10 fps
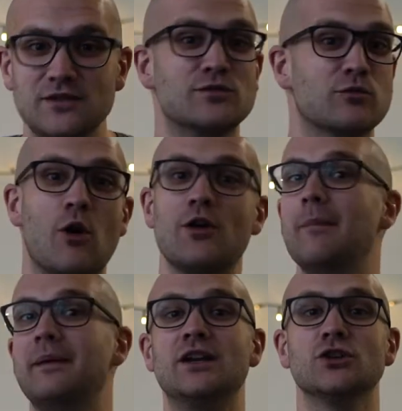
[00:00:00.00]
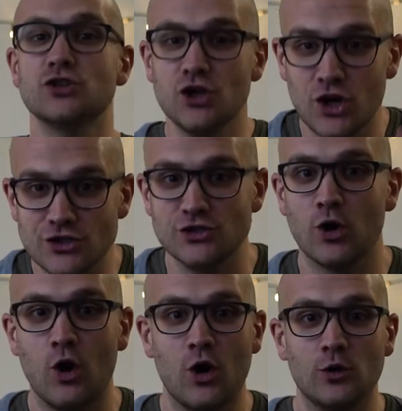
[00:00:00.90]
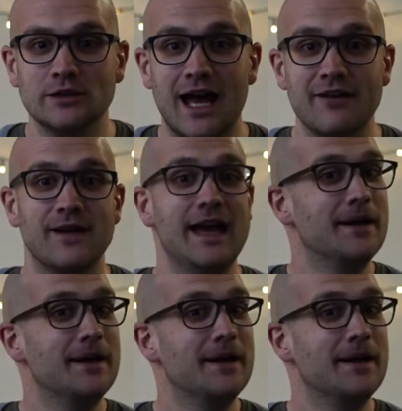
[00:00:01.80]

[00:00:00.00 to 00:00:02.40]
You've grown up in a church your whole life.